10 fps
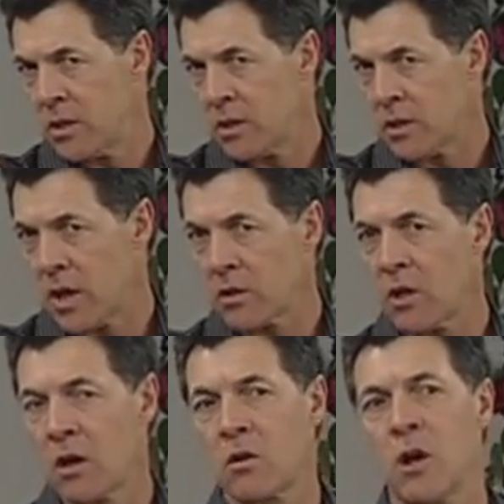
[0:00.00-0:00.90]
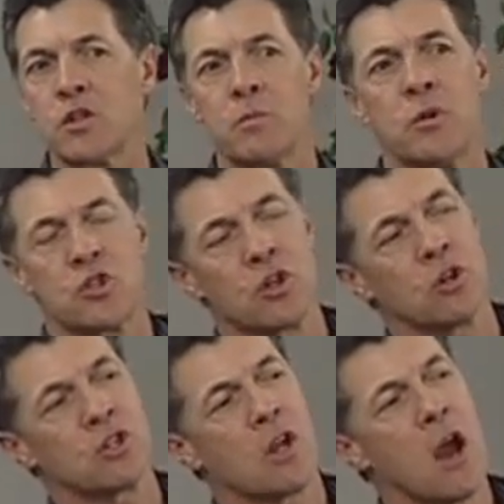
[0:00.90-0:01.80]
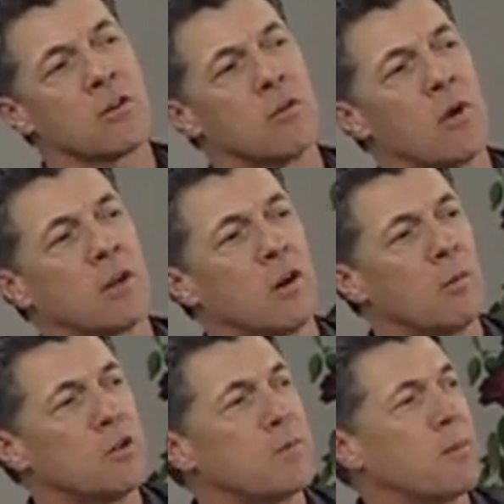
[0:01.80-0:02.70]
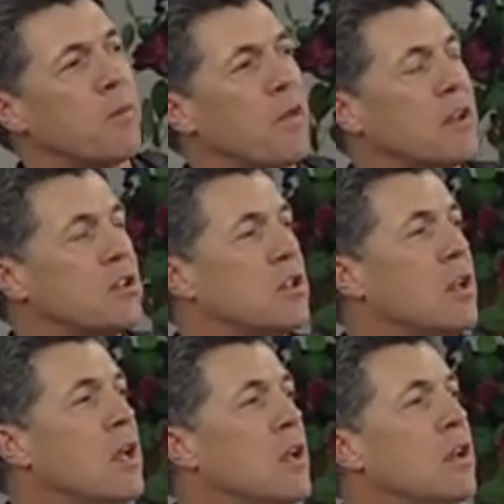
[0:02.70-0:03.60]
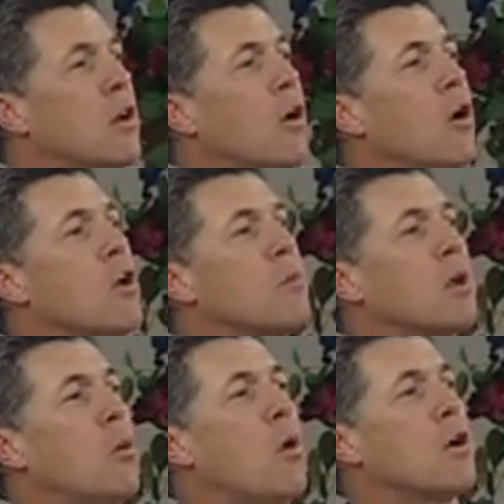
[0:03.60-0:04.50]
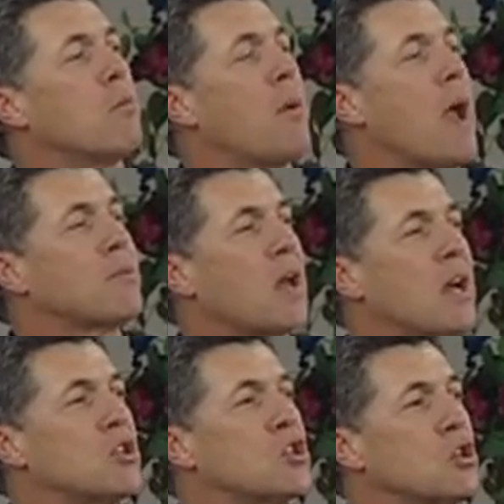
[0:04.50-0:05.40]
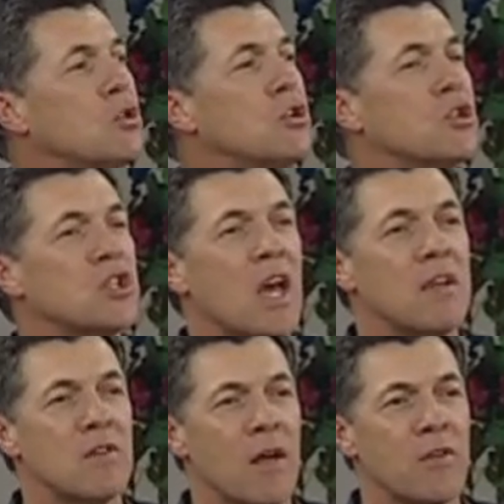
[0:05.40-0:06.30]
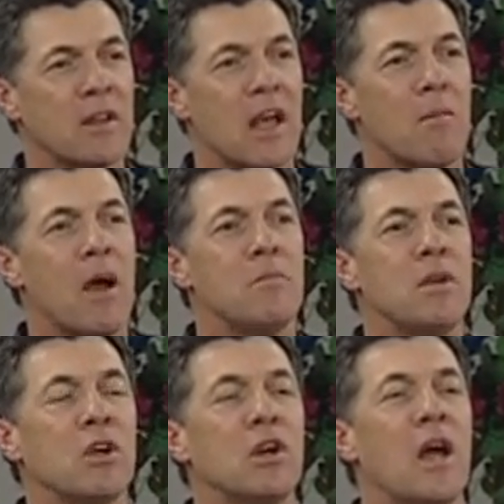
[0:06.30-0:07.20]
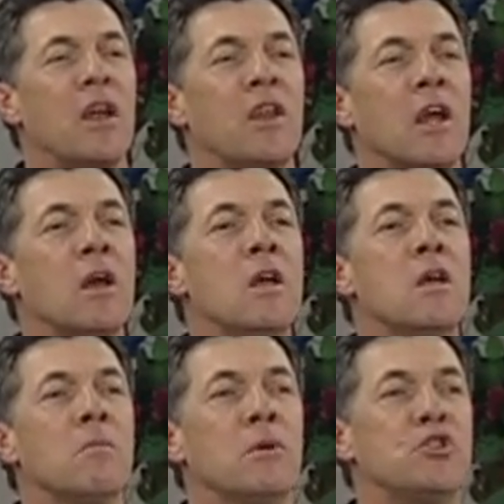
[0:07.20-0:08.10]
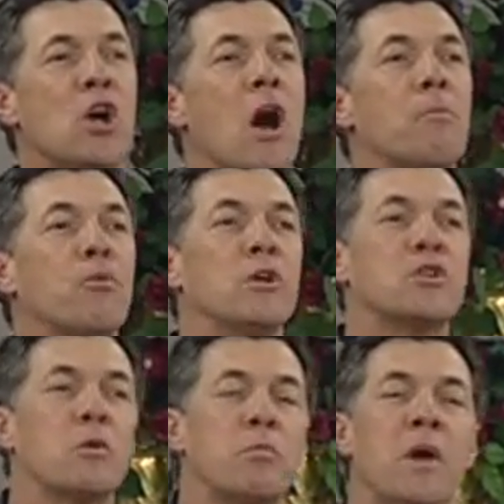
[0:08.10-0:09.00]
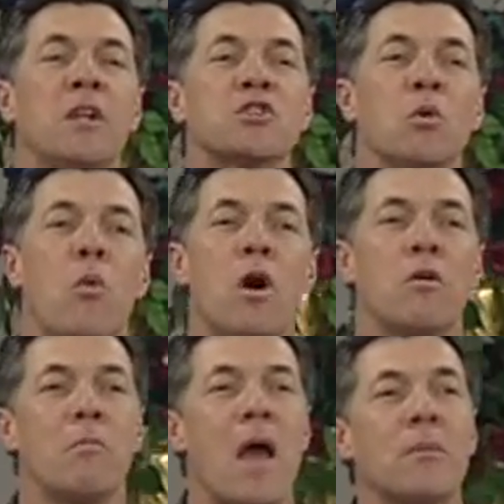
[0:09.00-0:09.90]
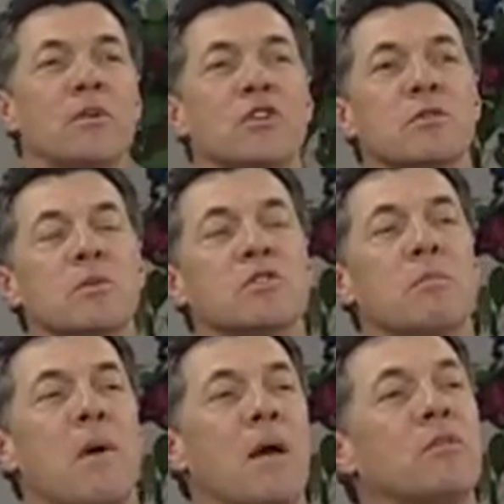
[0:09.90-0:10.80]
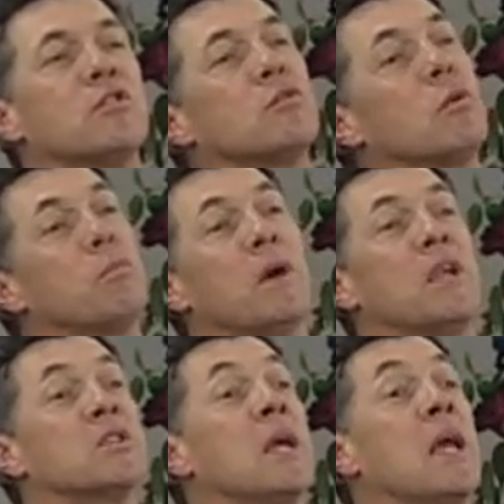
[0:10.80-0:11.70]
And that'll cut across most church doctrine right there. Most people think that you need to hurry up and get water baptized as soon as you're saved, and I think that might be a good idea. But John preached repentance, and water baptism is a baptism of repentance.